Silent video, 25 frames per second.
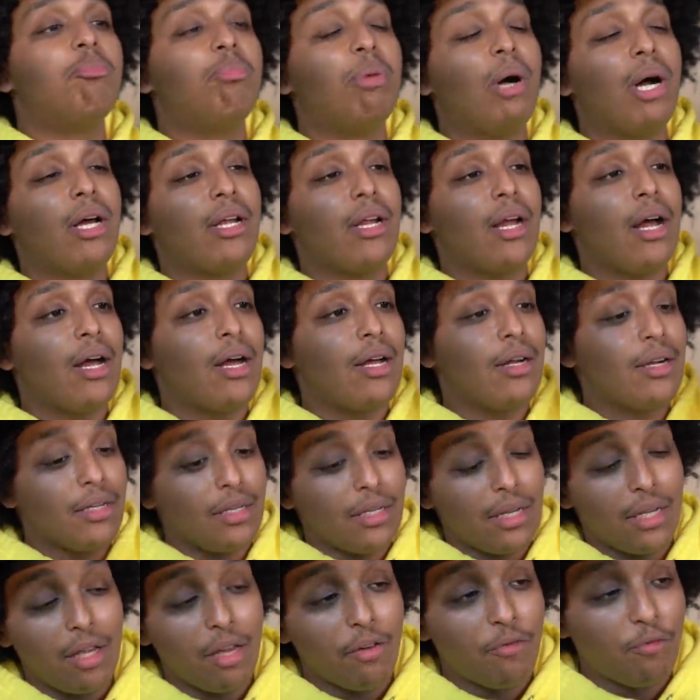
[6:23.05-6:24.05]

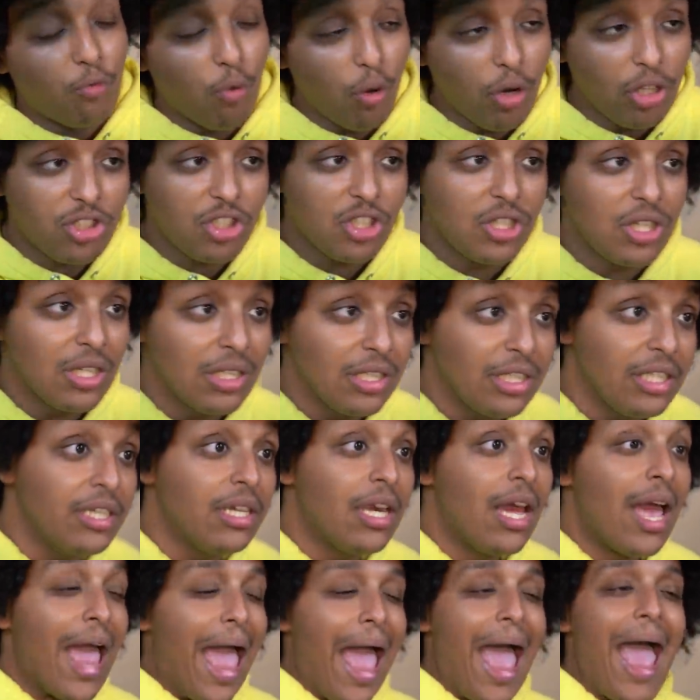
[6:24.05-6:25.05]
But
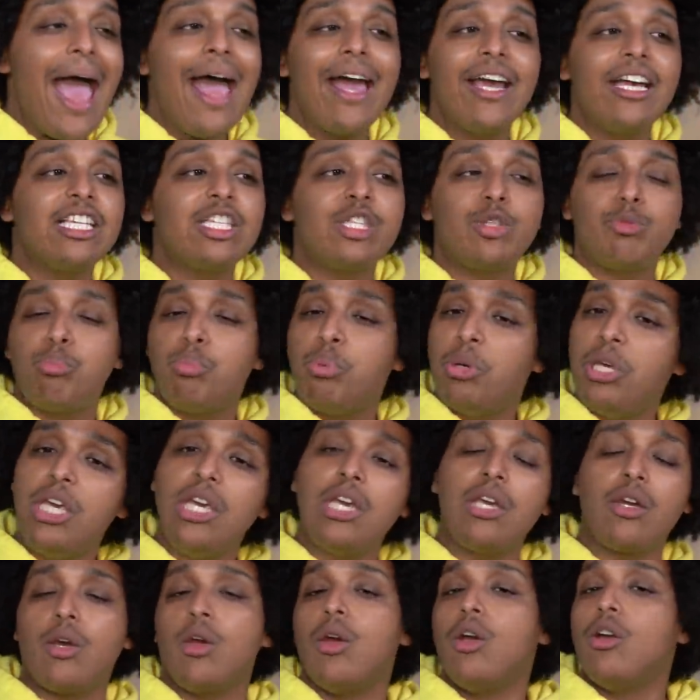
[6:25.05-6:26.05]
unfortunately, at his
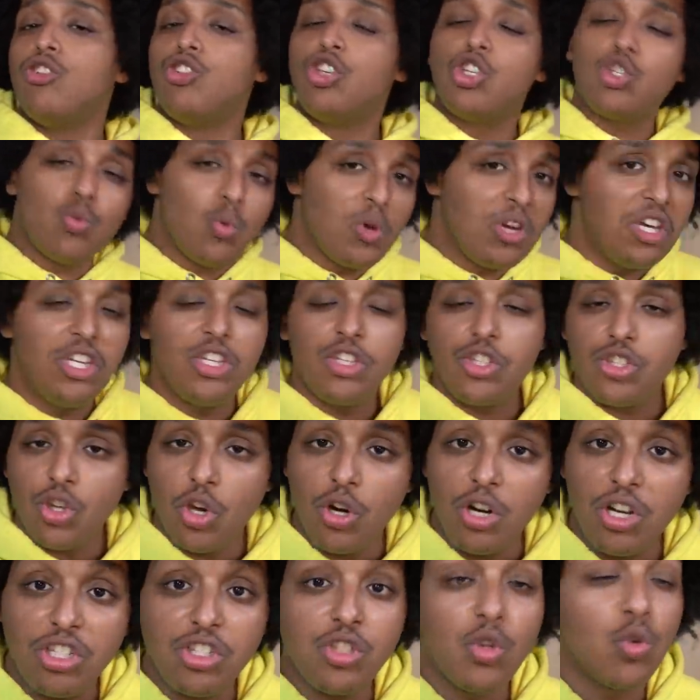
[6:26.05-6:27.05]
peak, just when he
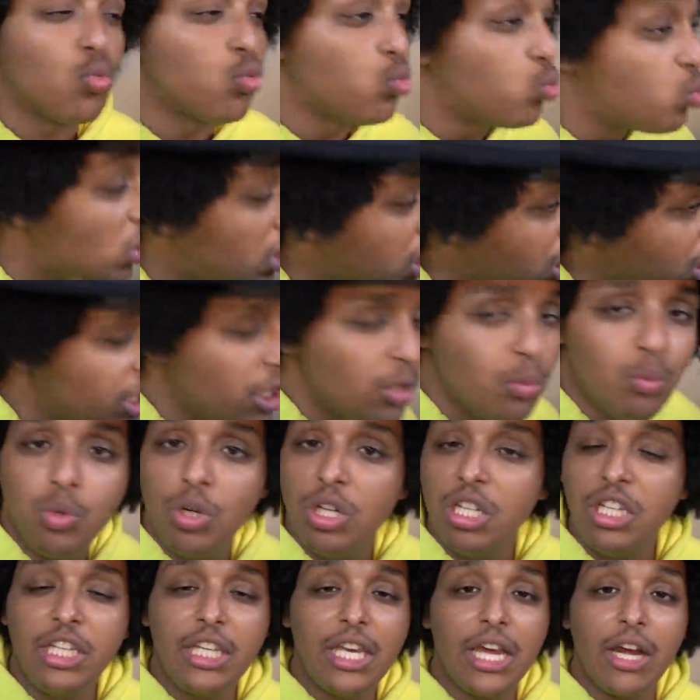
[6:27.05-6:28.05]
started to
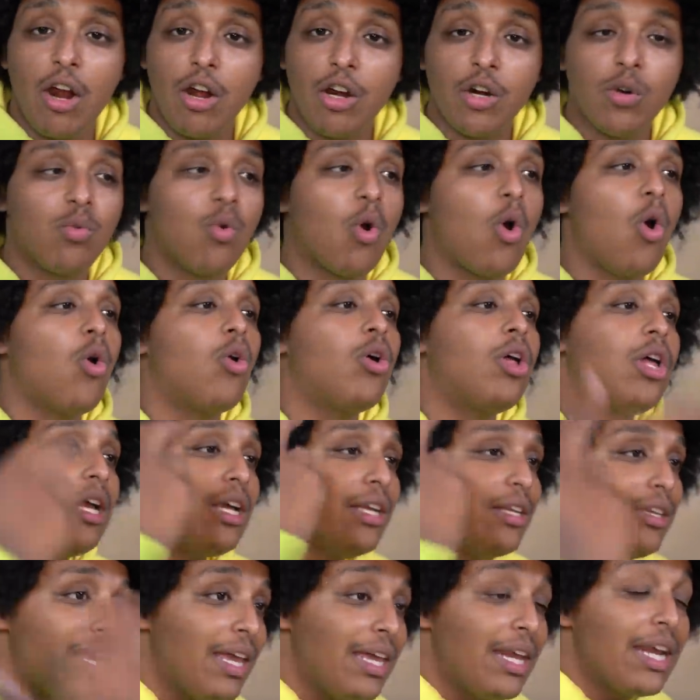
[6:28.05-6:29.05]
really get on a roll,
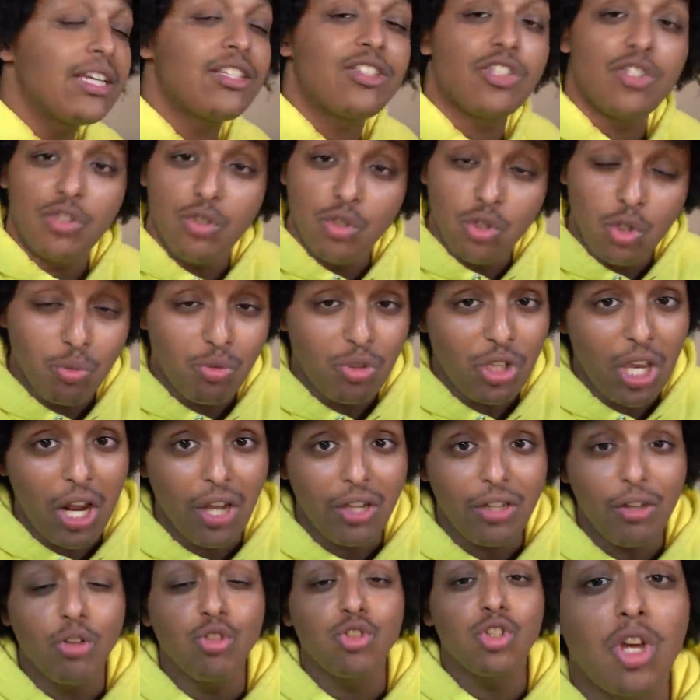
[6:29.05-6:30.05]
NADEXE's YouTube
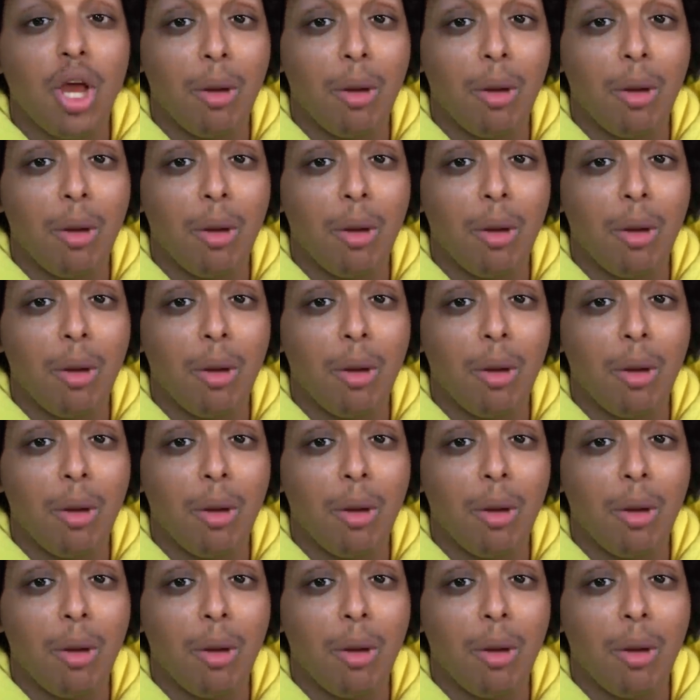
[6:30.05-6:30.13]
channel goes